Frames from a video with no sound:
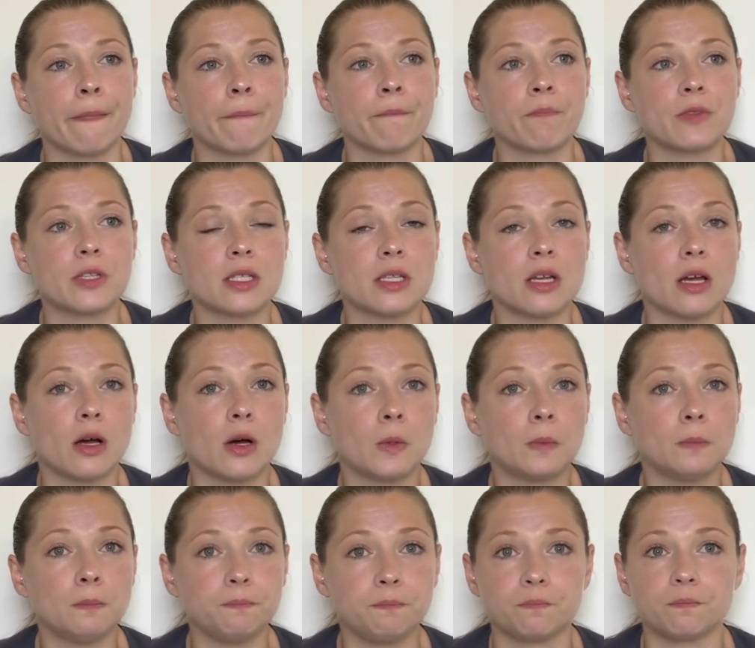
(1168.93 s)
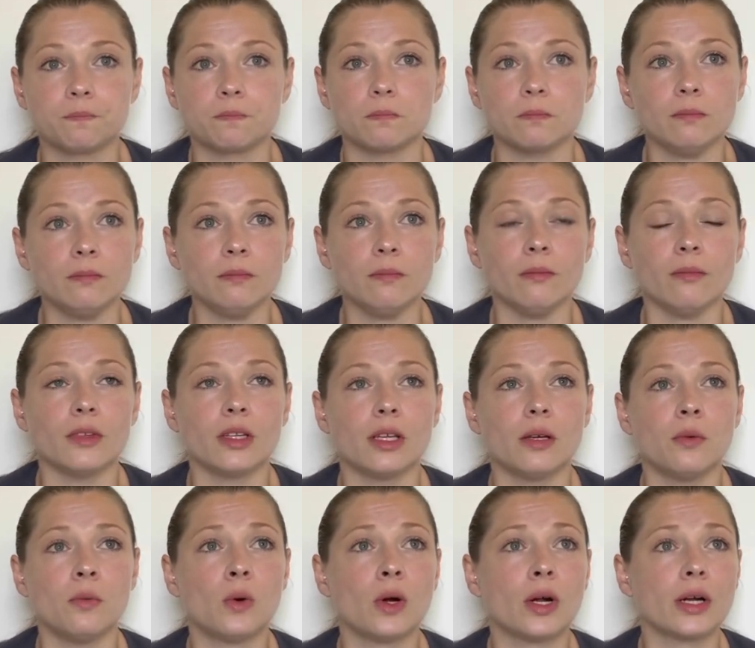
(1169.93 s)
So
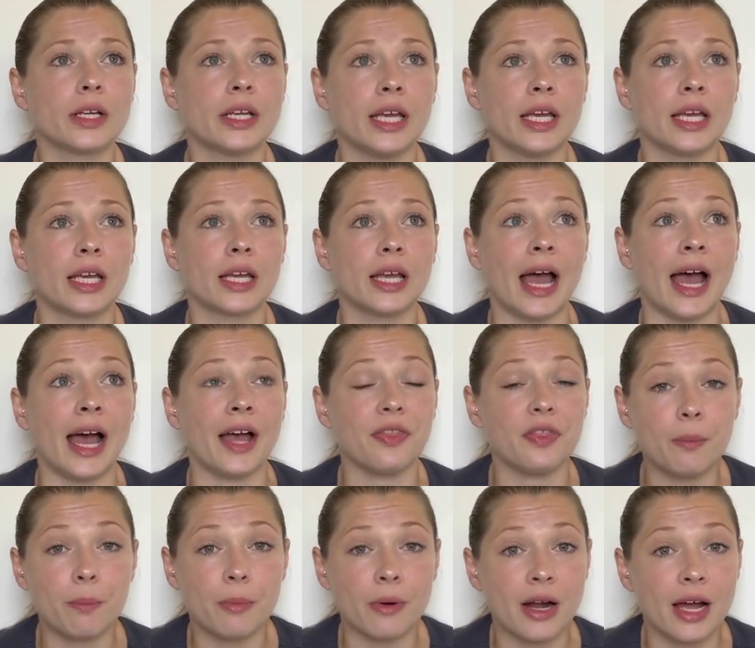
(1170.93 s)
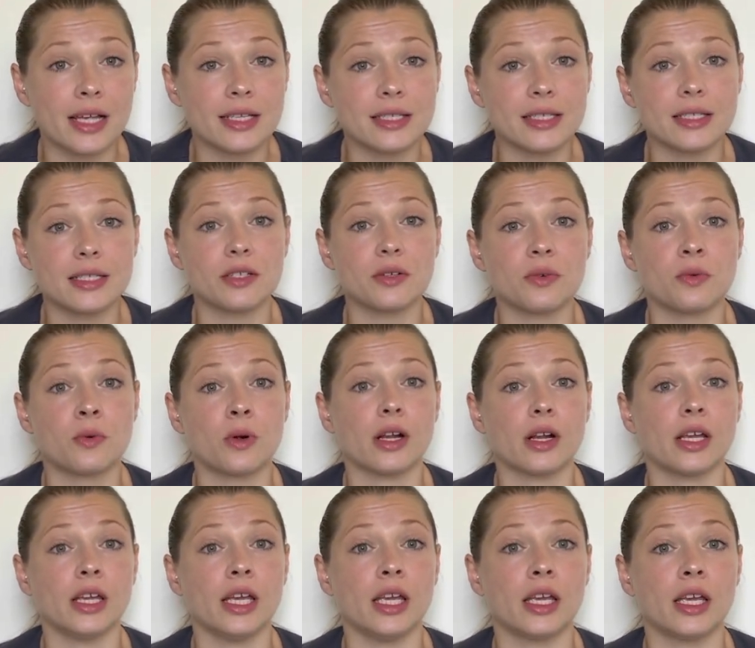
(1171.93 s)
working at the breast,
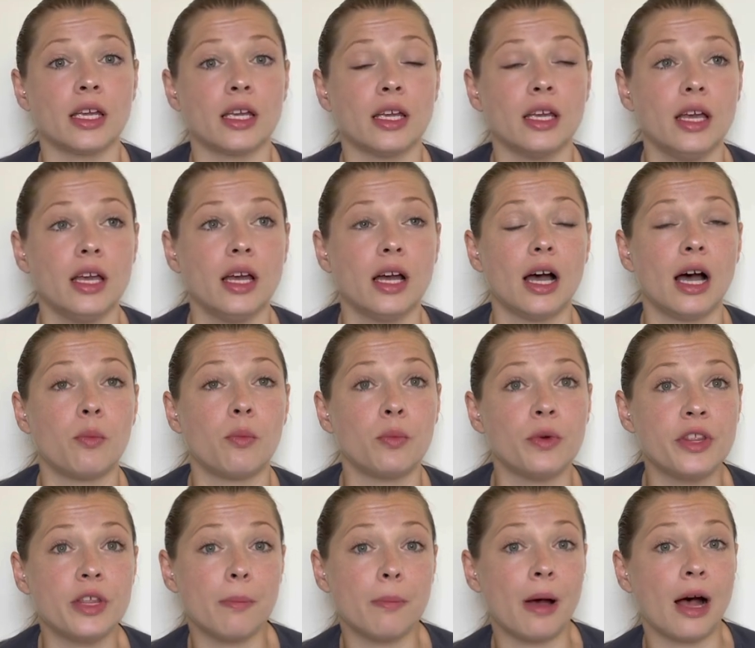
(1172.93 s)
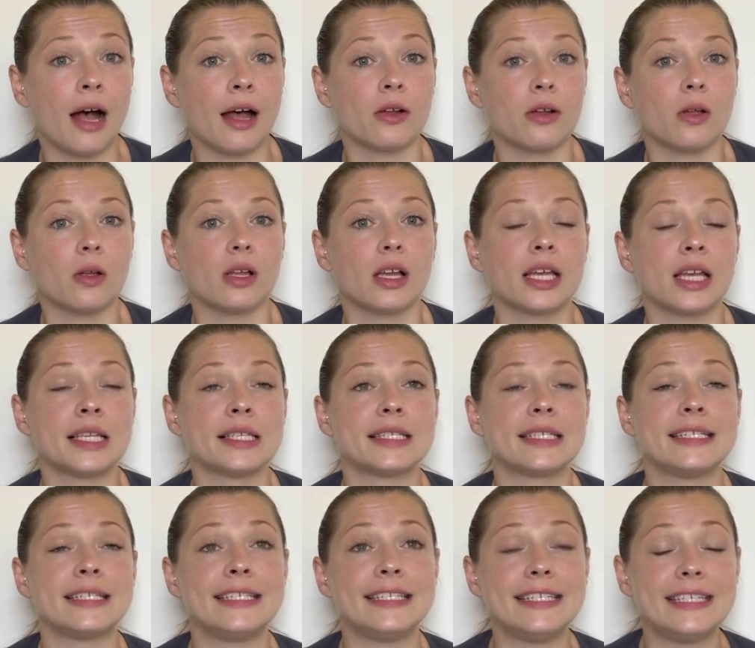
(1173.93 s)
working with a bottle
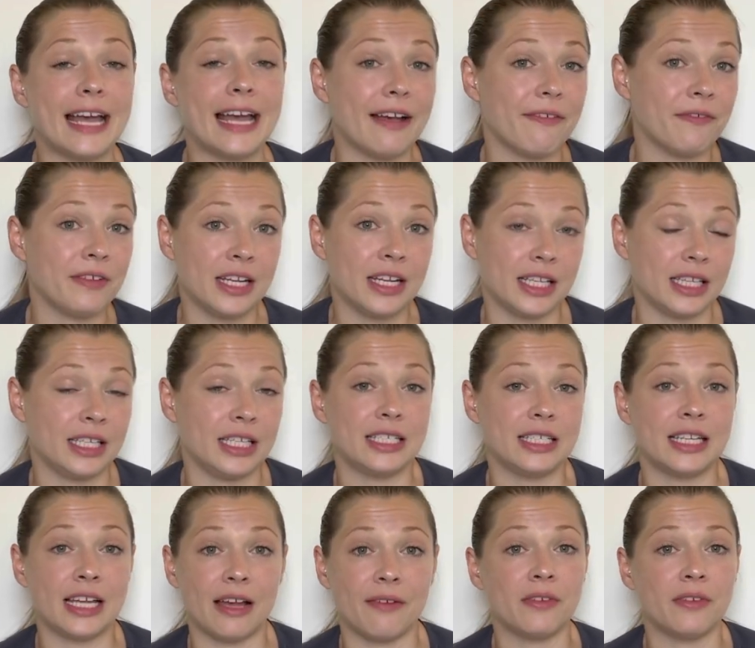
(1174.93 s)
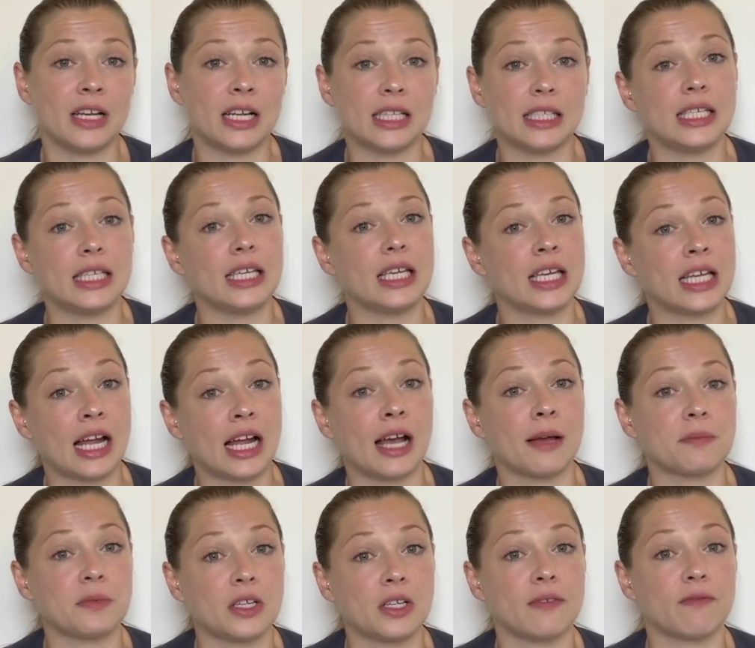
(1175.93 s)
is definitely an
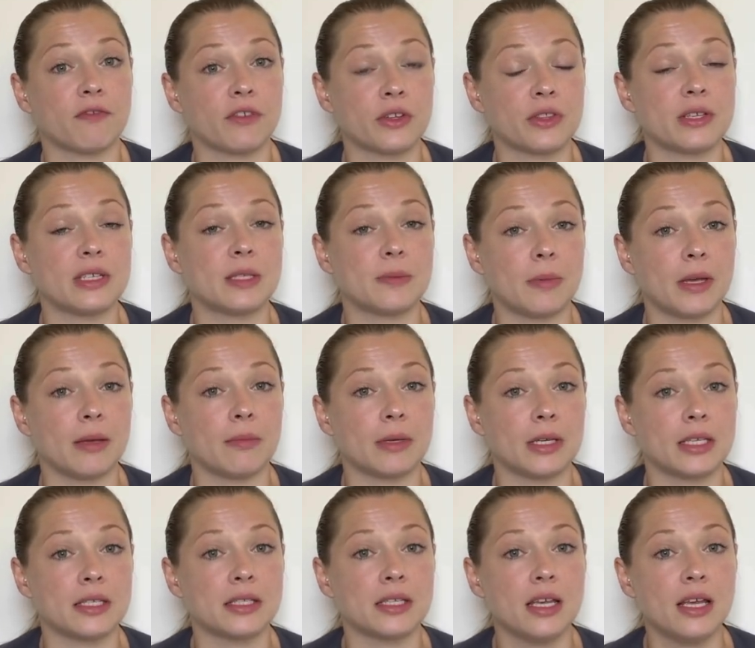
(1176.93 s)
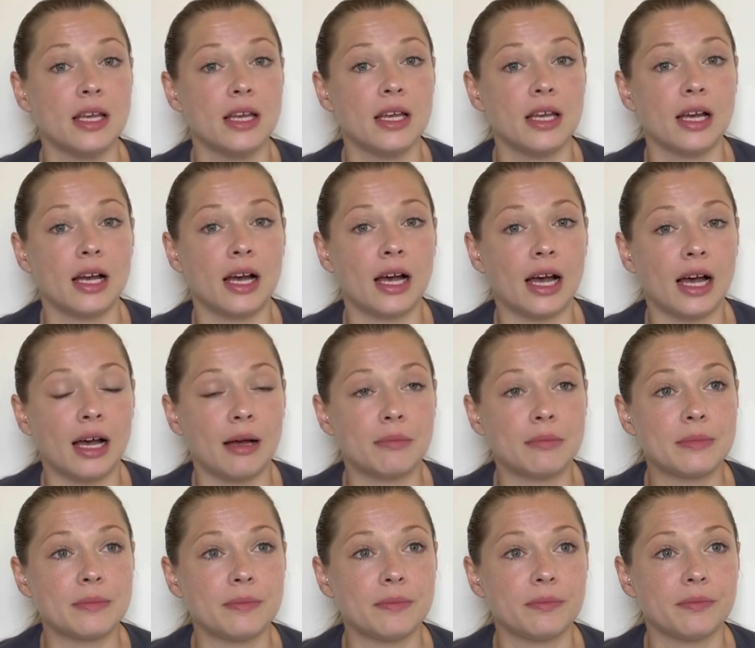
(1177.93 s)
option for these babies.
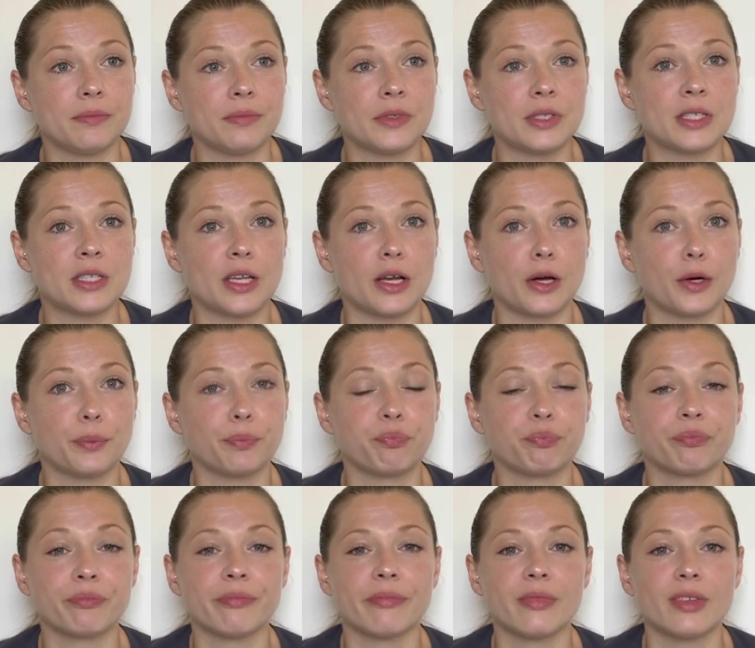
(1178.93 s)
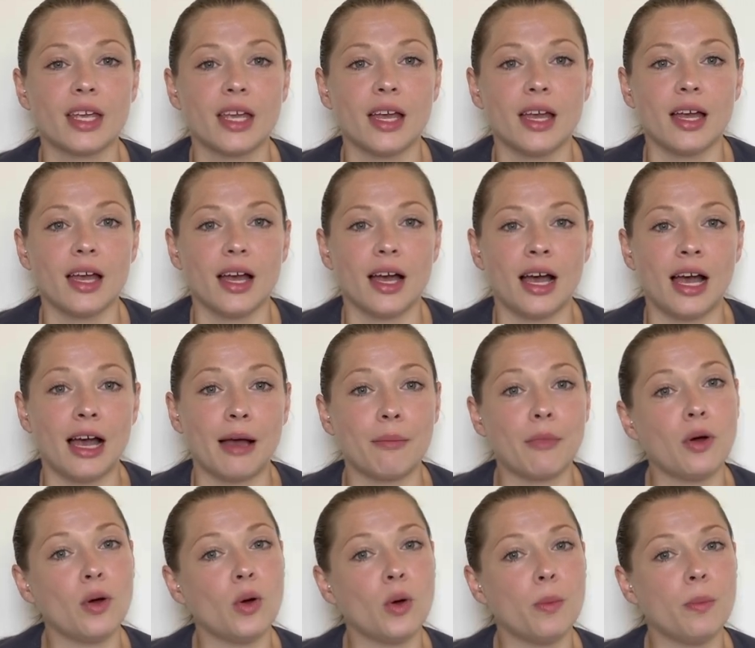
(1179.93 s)
So
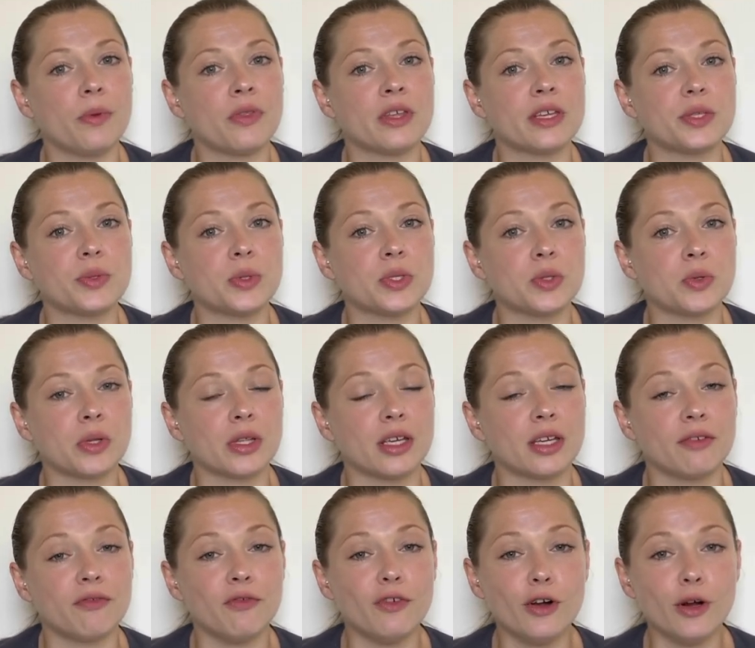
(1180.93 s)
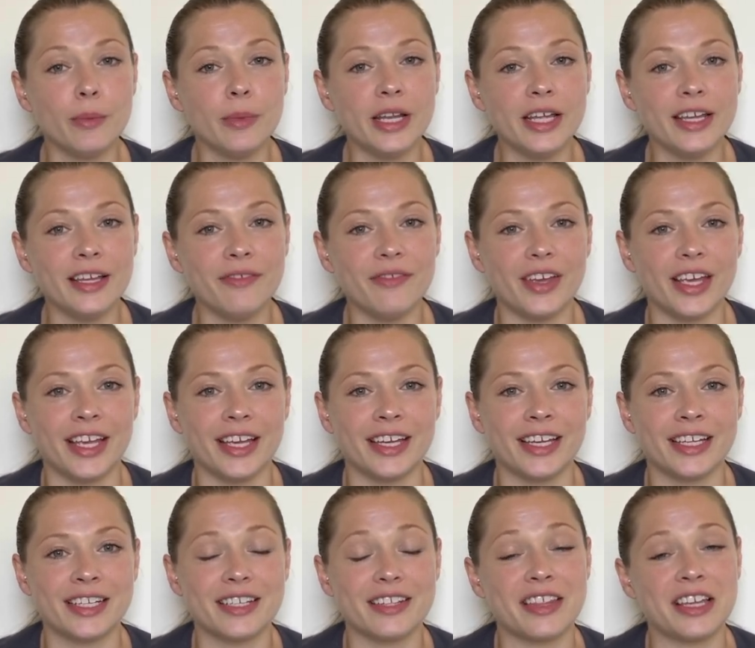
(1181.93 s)
hope this was really informative,
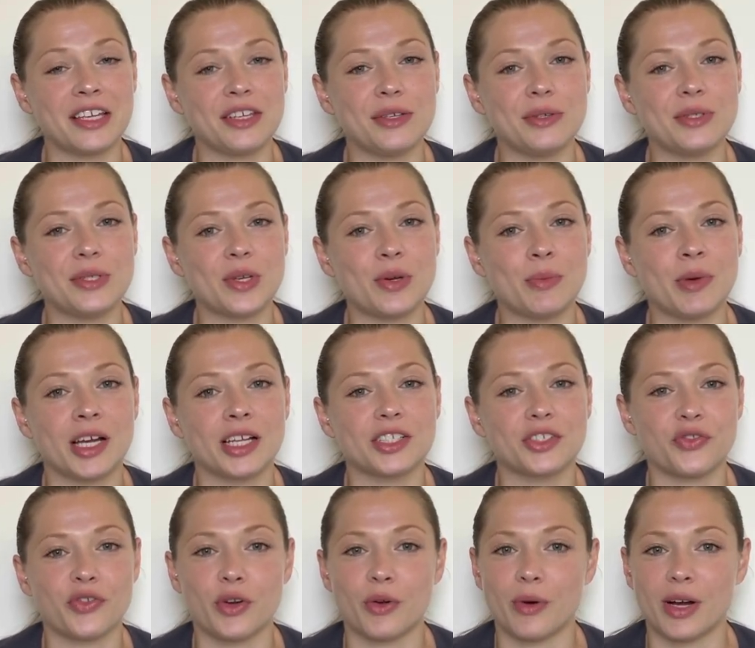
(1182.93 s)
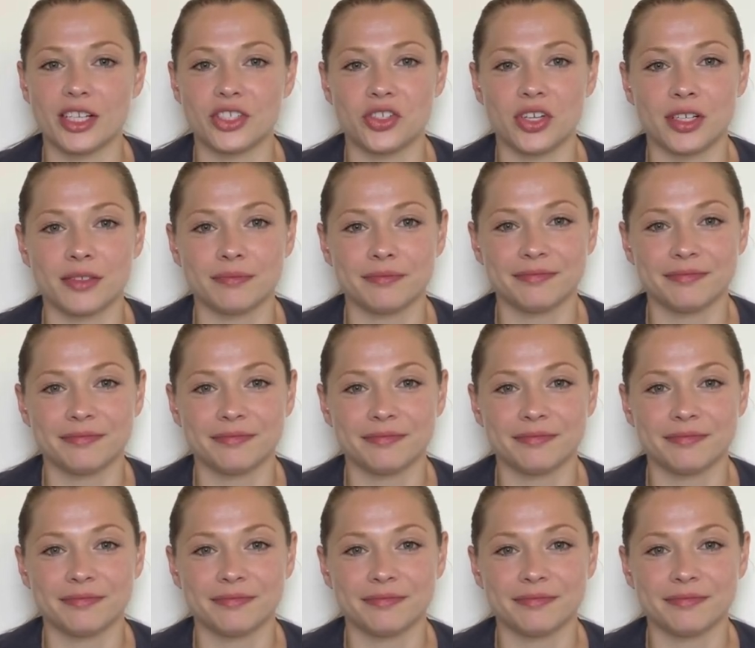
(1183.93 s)
and thank you so much for watching.